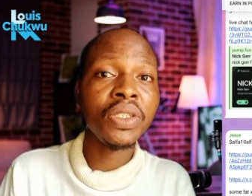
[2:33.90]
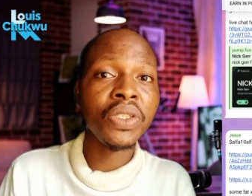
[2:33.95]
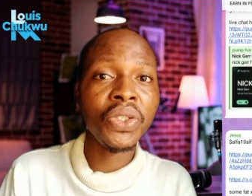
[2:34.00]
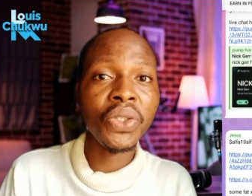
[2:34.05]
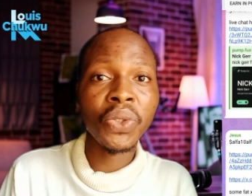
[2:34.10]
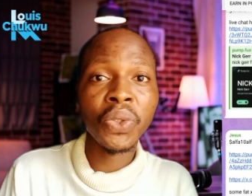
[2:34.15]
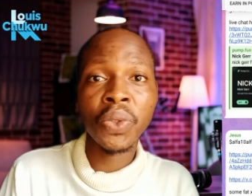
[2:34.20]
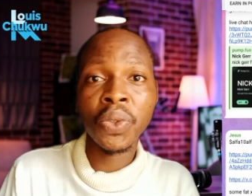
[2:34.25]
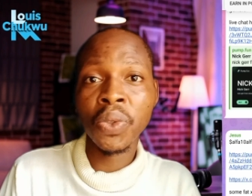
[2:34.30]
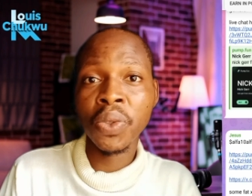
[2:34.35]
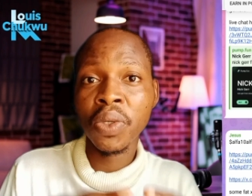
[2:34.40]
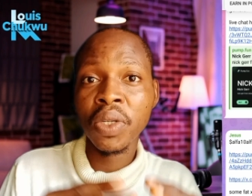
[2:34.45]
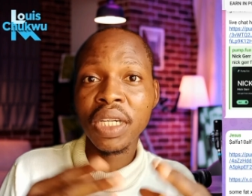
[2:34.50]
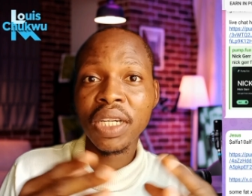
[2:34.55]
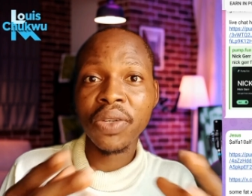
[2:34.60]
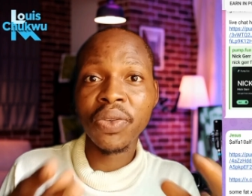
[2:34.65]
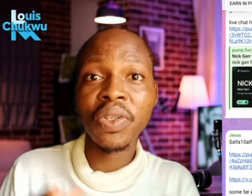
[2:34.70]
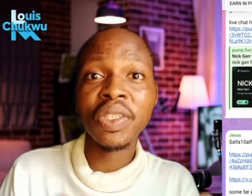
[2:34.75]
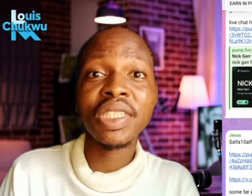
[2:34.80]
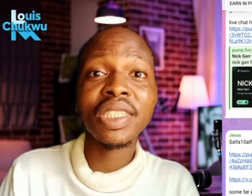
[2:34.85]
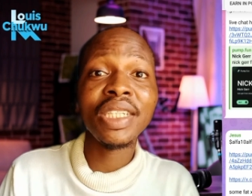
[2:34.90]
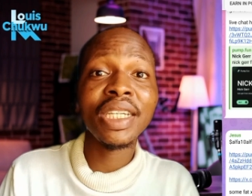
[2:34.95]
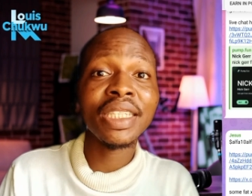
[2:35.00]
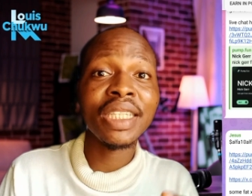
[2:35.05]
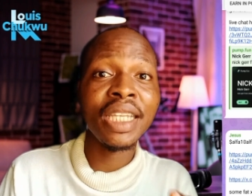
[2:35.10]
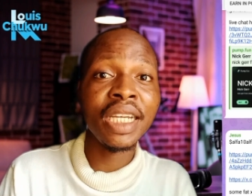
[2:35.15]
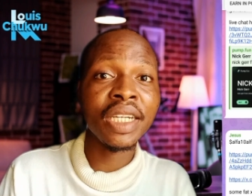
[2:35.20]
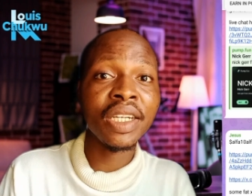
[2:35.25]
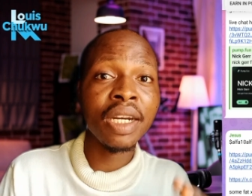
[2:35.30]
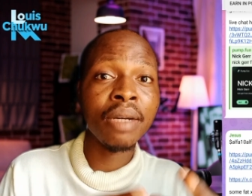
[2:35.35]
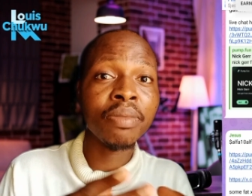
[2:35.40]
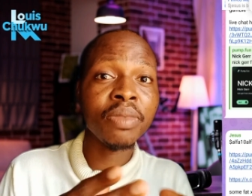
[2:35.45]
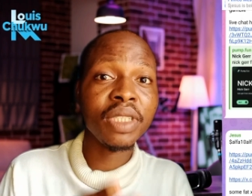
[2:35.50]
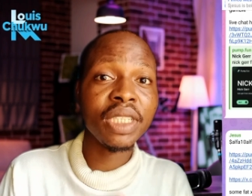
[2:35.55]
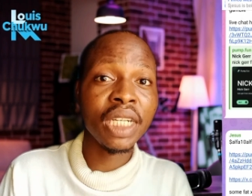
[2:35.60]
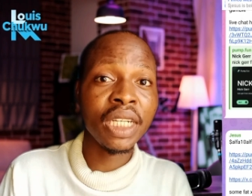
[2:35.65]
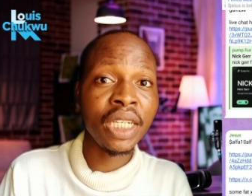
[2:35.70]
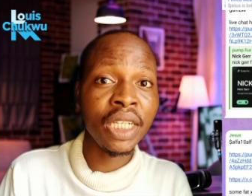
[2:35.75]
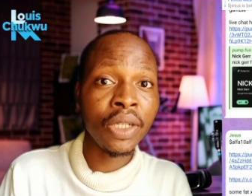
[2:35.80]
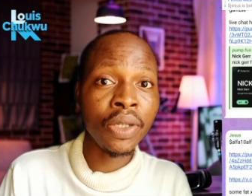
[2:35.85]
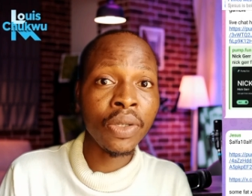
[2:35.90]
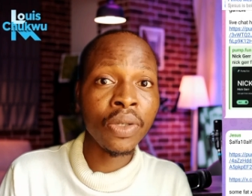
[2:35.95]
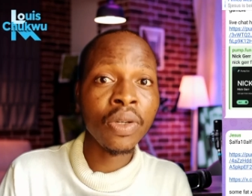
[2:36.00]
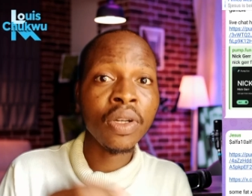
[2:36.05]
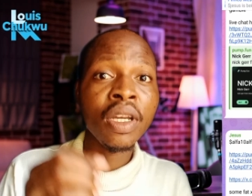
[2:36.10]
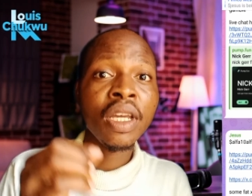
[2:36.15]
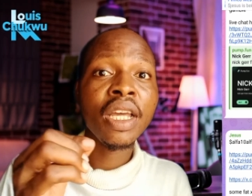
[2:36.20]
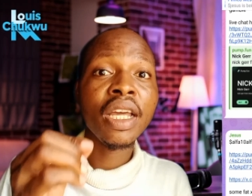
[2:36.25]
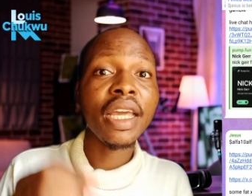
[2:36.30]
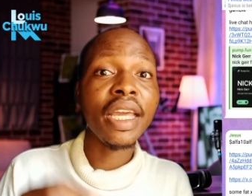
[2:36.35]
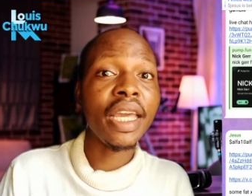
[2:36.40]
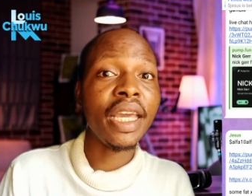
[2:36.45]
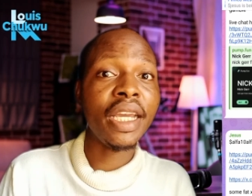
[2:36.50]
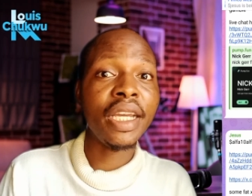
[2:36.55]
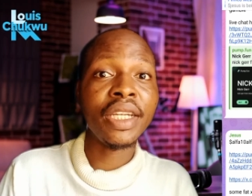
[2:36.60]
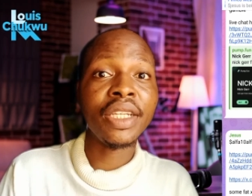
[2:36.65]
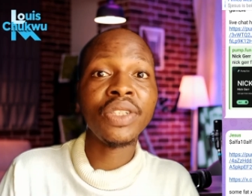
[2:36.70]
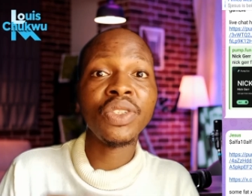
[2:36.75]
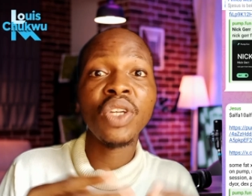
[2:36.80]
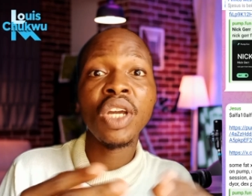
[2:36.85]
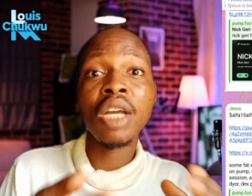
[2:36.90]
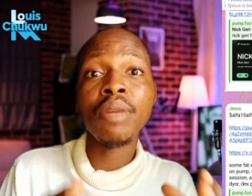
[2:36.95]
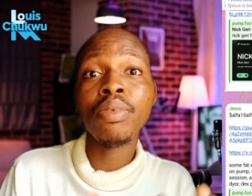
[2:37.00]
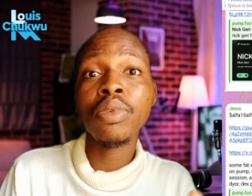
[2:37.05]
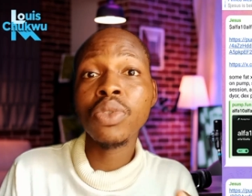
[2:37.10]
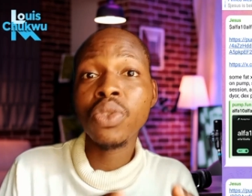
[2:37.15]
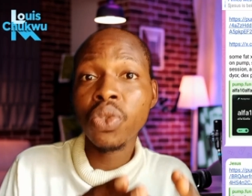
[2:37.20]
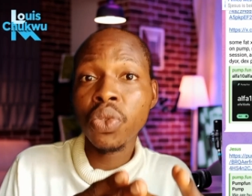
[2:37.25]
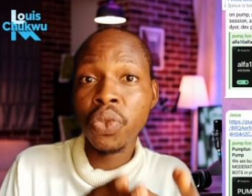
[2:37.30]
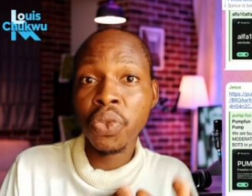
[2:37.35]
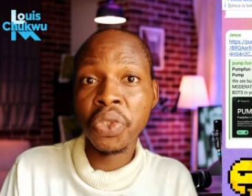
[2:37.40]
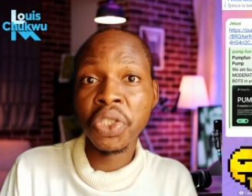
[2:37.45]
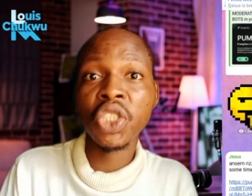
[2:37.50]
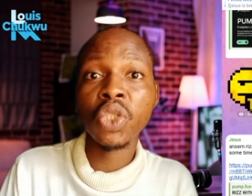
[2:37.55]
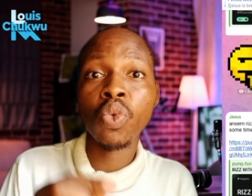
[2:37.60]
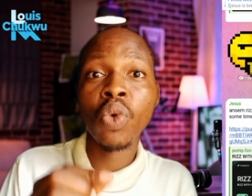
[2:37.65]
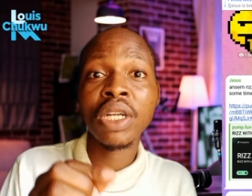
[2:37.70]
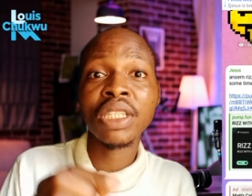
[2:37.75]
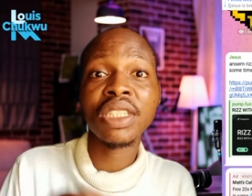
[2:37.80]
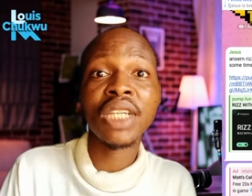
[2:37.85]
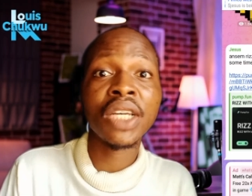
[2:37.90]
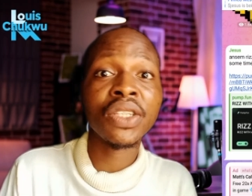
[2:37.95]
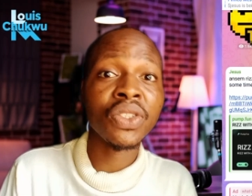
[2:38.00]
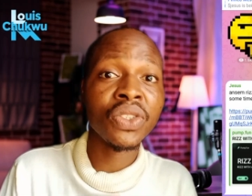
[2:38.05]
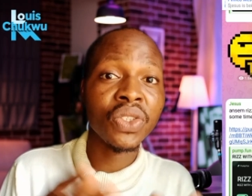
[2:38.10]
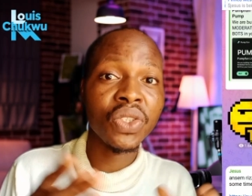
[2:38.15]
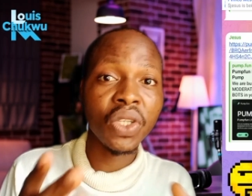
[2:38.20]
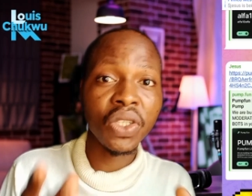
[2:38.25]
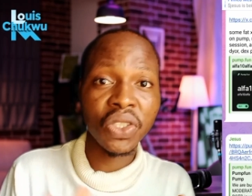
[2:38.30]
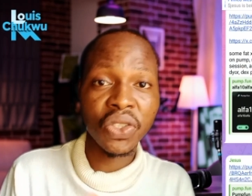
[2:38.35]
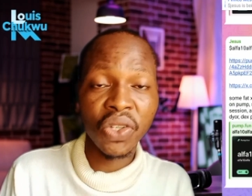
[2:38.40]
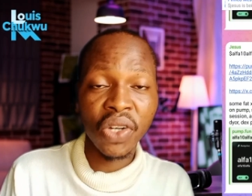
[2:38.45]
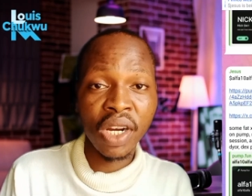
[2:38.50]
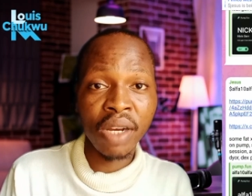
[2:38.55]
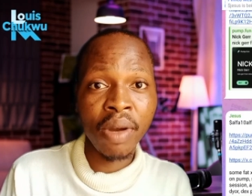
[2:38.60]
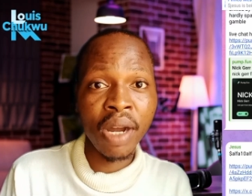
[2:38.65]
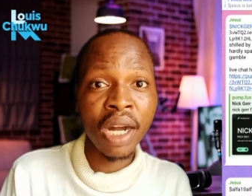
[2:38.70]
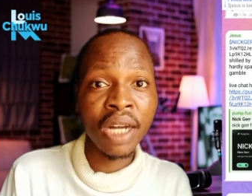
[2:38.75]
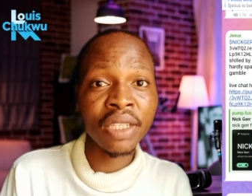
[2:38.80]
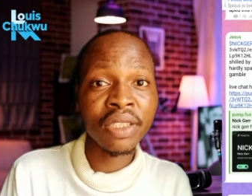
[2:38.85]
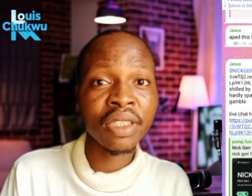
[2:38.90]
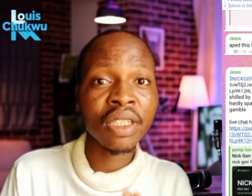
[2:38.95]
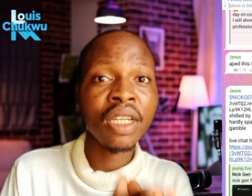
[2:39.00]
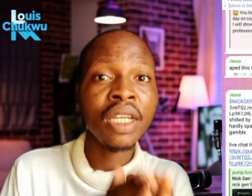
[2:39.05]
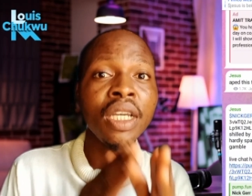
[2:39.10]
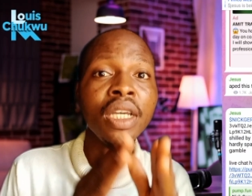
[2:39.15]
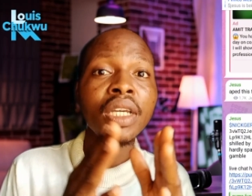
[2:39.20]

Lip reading: you creating a Telegram channel, and you're able to reach 1000 subscribers.